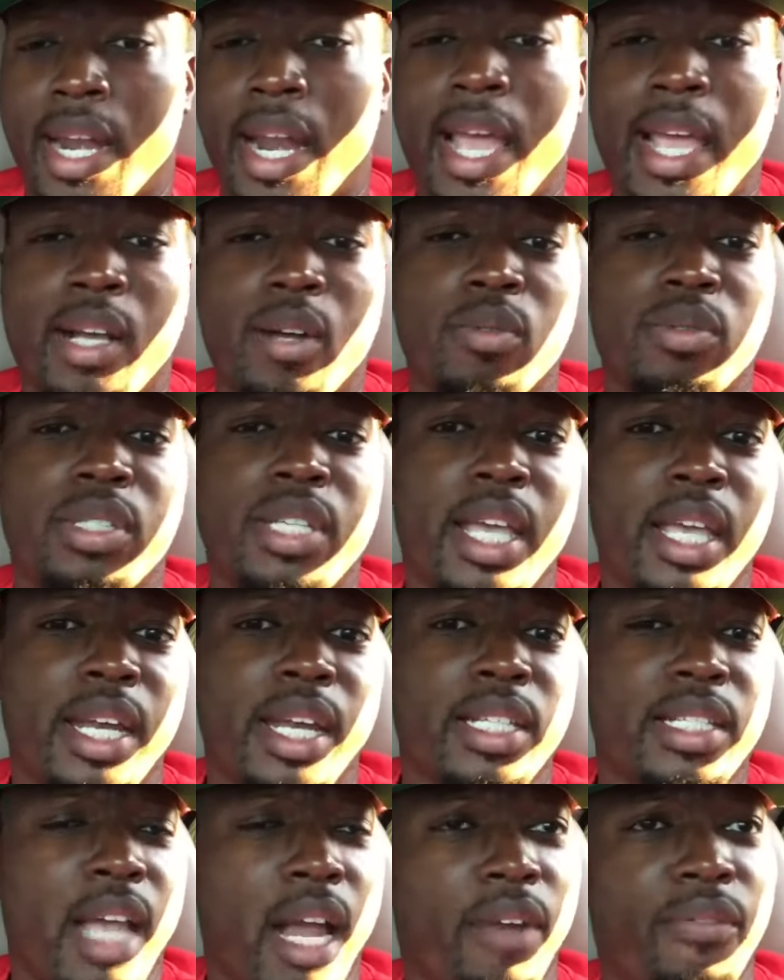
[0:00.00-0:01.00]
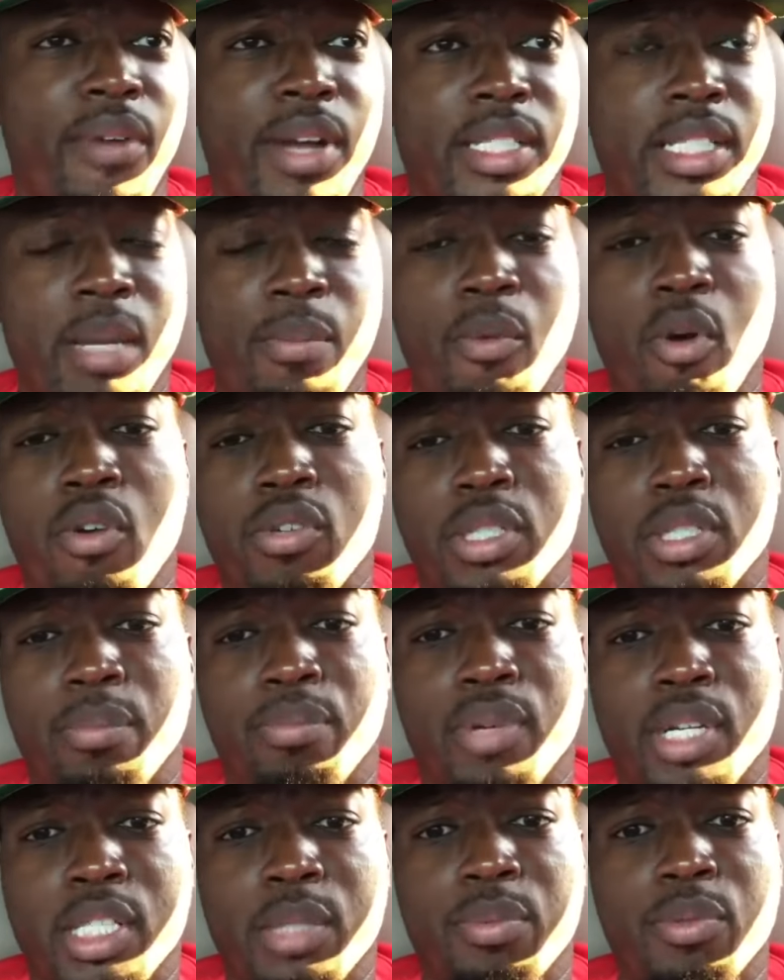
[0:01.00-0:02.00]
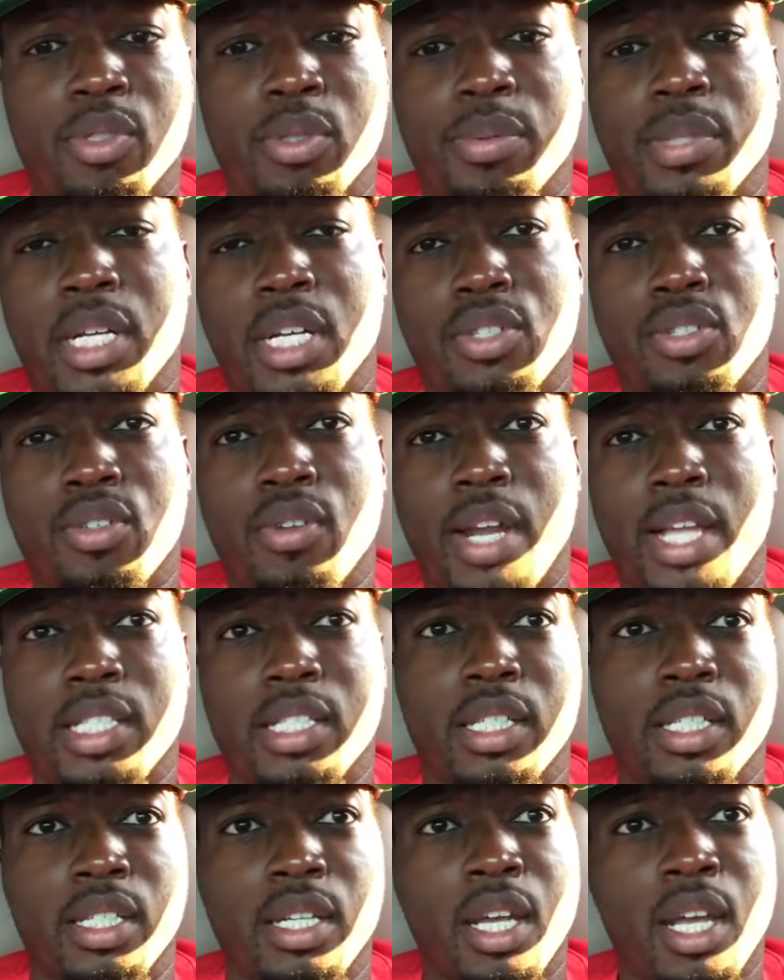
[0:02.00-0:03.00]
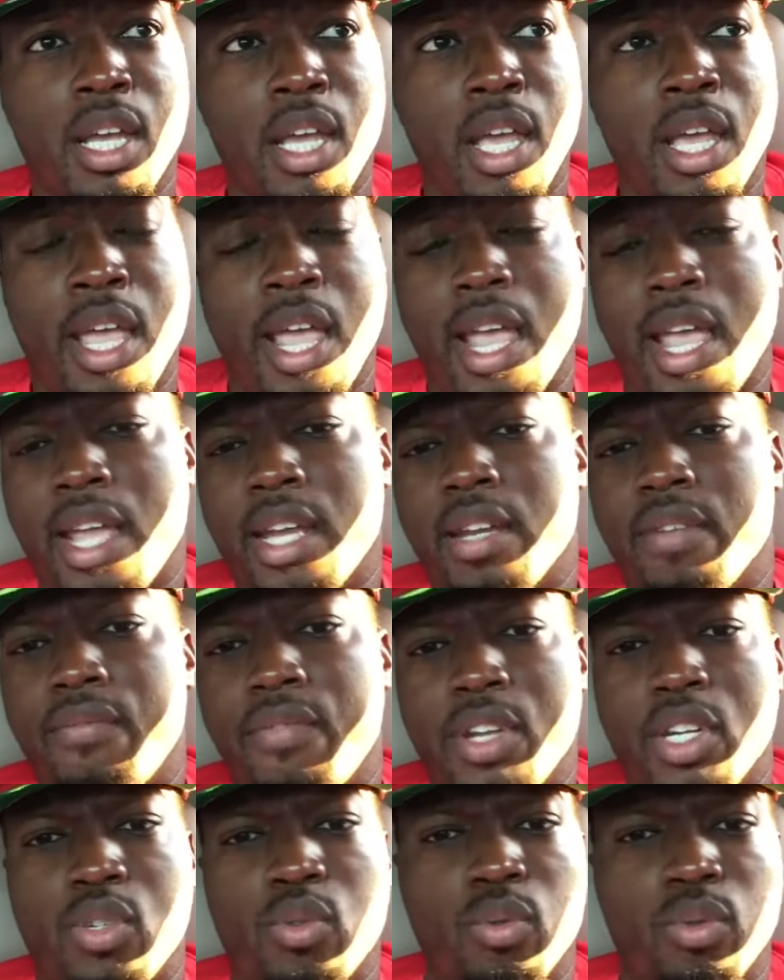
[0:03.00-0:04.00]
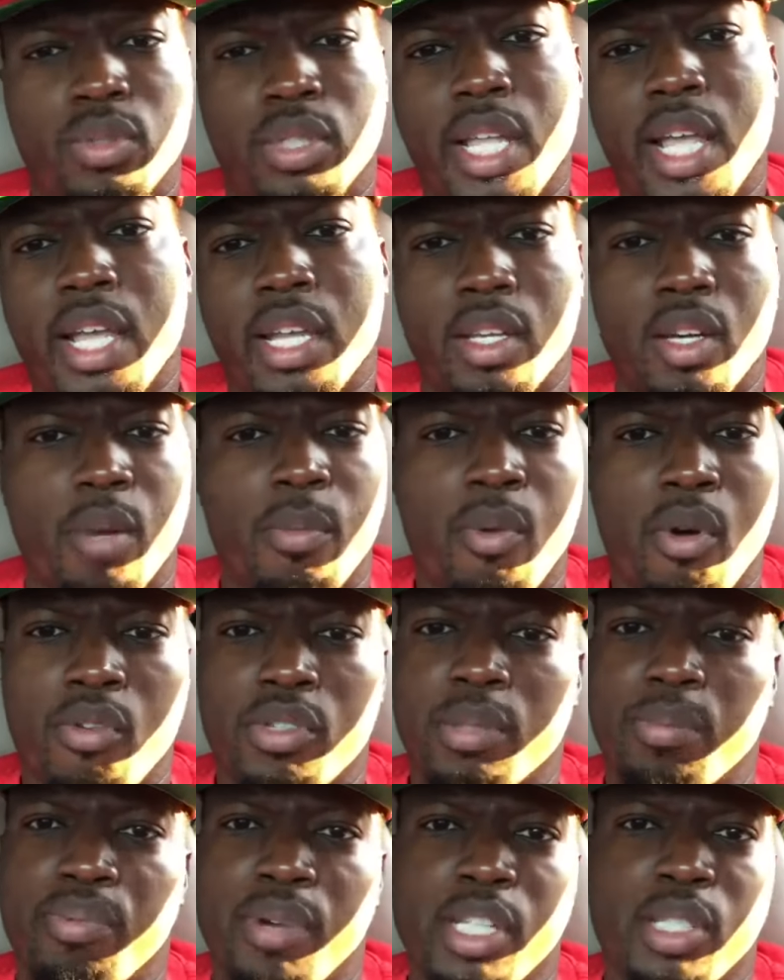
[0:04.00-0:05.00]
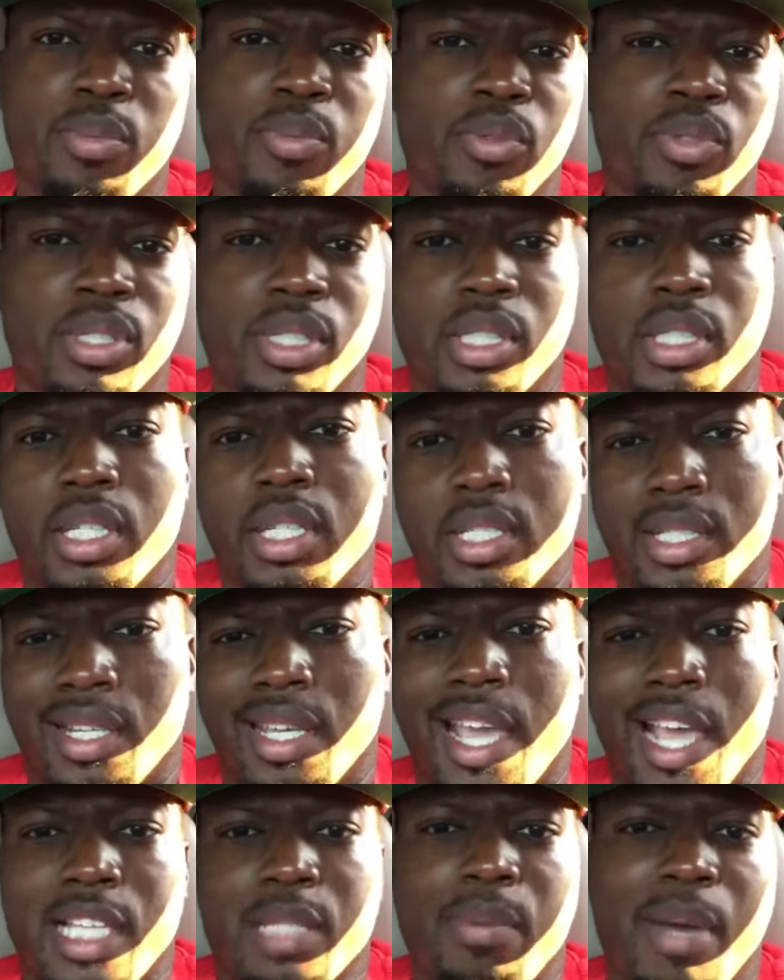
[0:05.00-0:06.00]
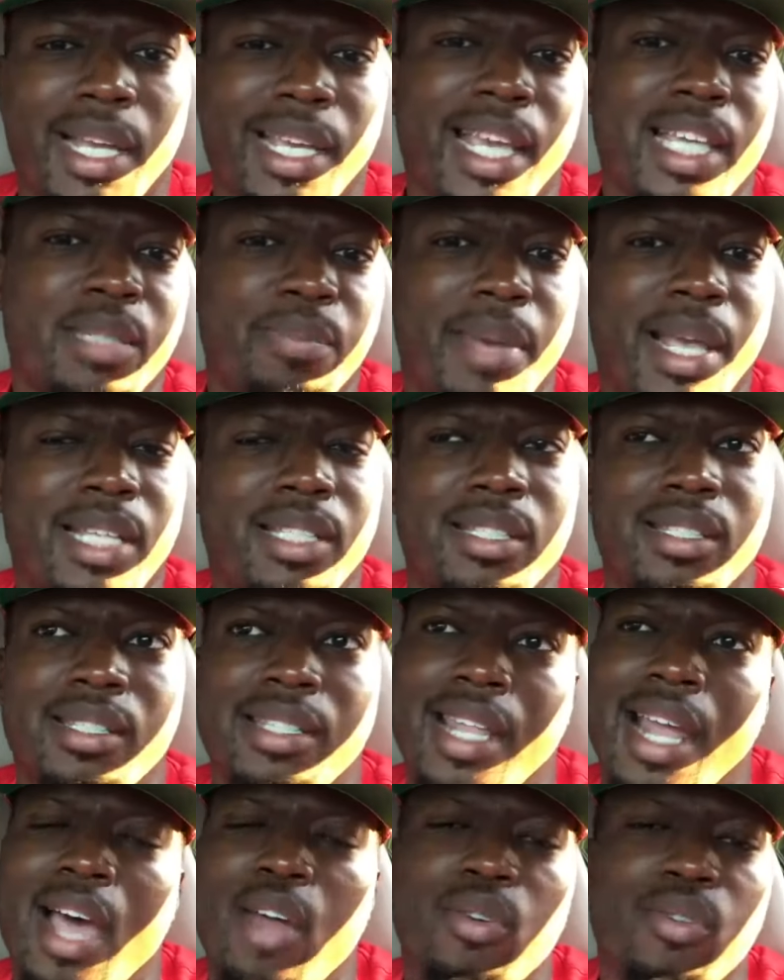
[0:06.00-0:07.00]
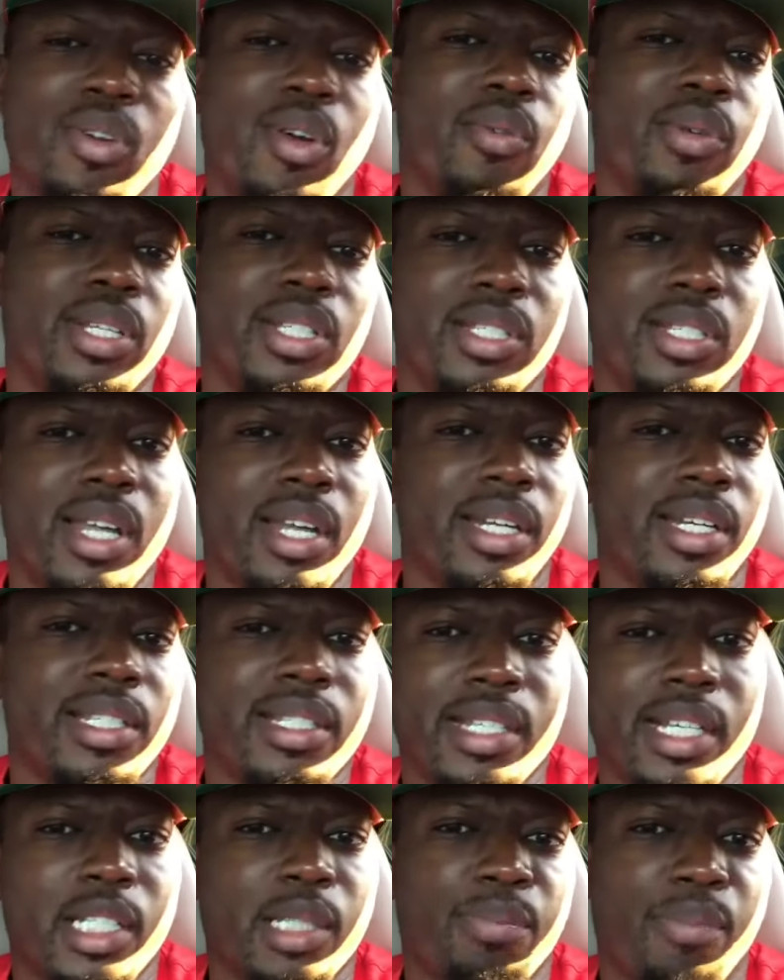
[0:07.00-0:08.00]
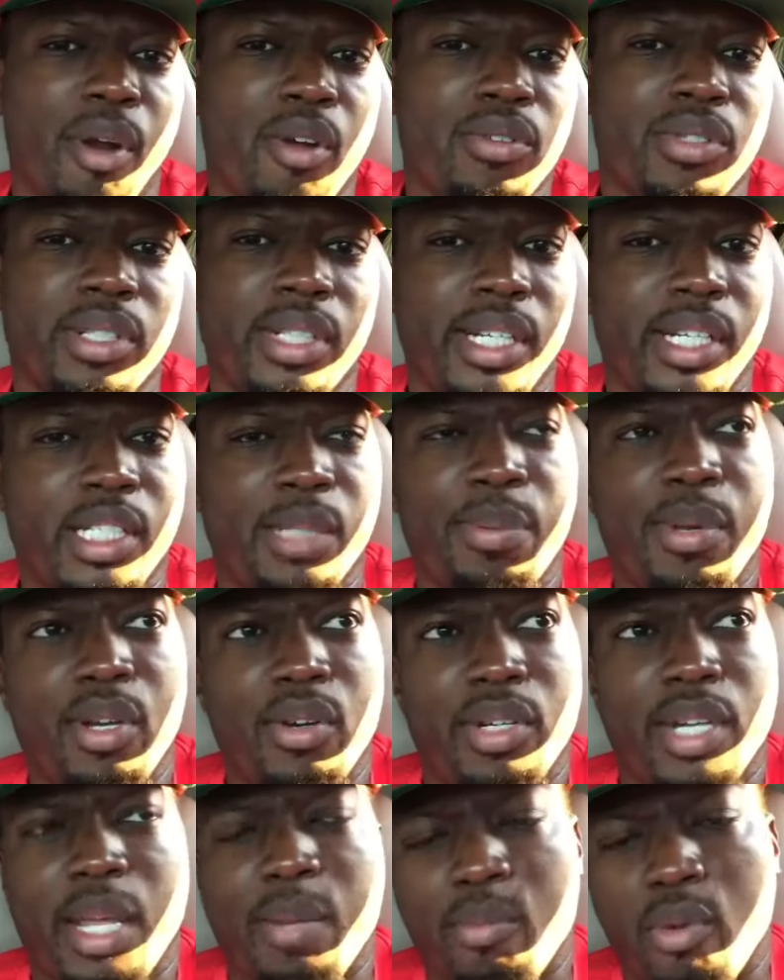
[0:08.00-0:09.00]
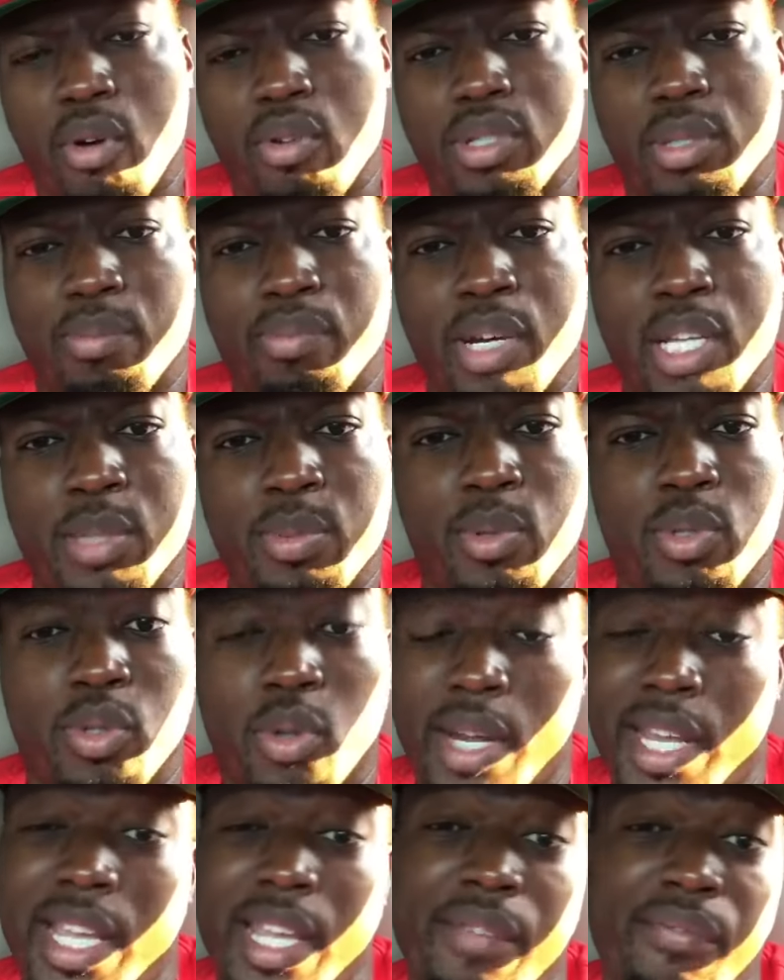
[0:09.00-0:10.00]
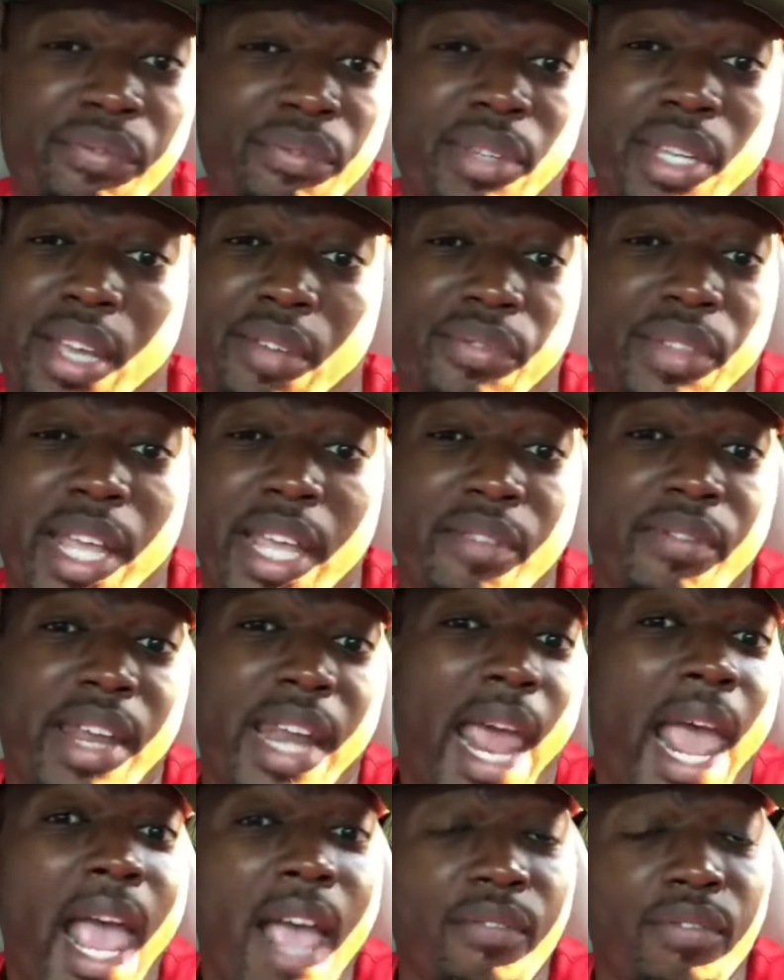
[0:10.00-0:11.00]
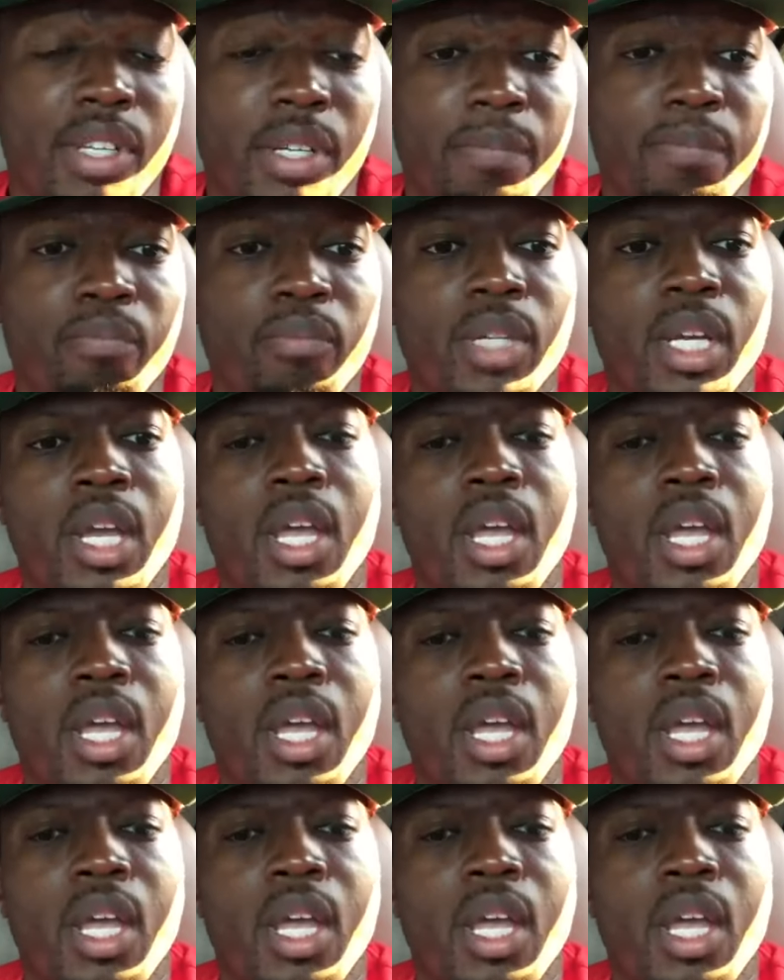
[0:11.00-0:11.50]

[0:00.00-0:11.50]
And I ain't gonna say they sacrificed their morals and principles because you know that's a individual thing. You know, morals and principles is a, is a case by case basis, and I don't know these none of these niggas personally to speak on their morals and principles or if, if they even have them.